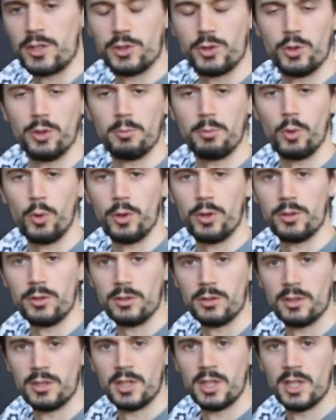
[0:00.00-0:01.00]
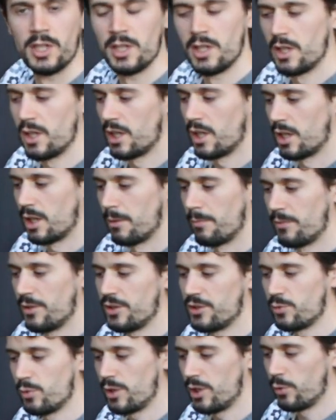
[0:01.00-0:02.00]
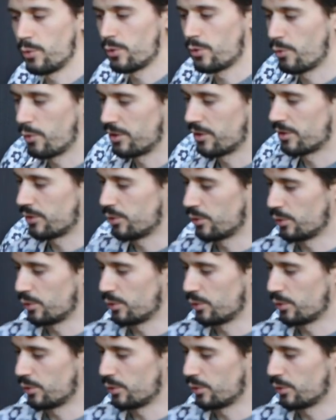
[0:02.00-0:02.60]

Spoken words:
to a boil. This way we're going